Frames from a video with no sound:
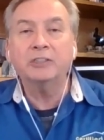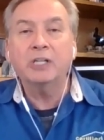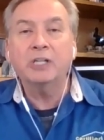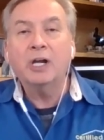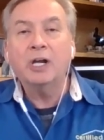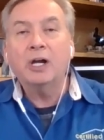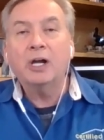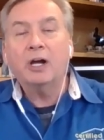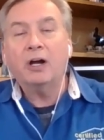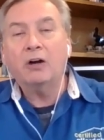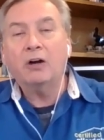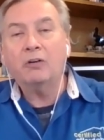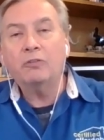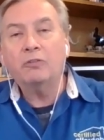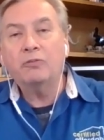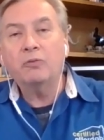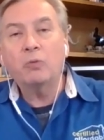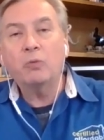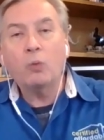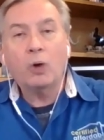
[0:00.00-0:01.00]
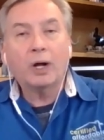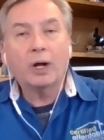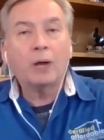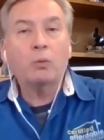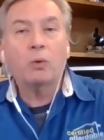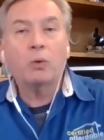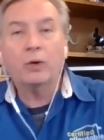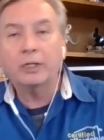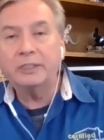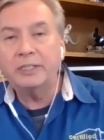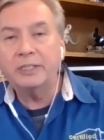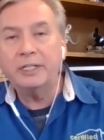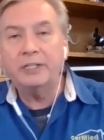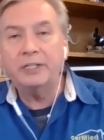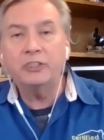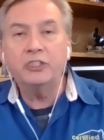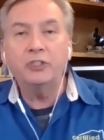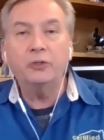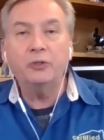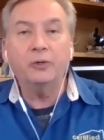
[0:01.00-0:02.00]
of what I want to teach
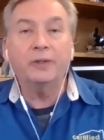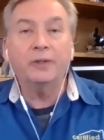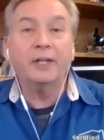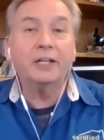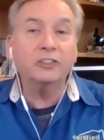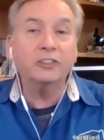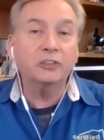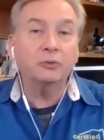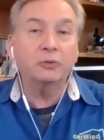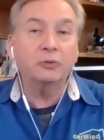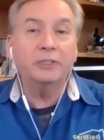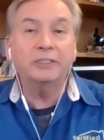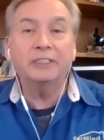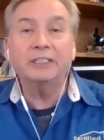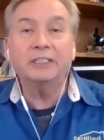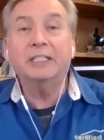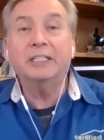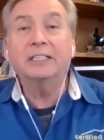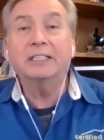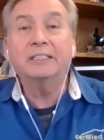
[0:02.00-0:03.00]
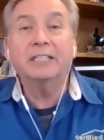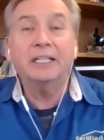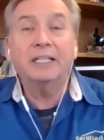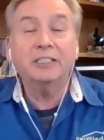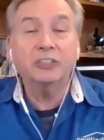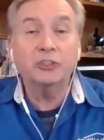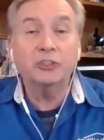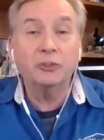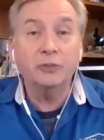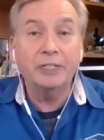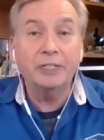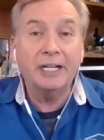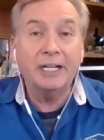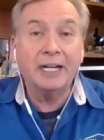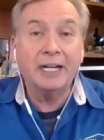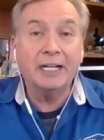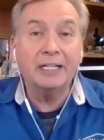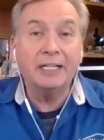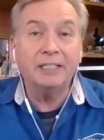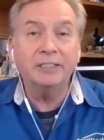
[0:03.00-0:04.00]
you. And that's the reason that it takes three
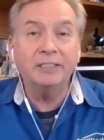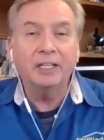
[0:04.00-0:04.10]
days.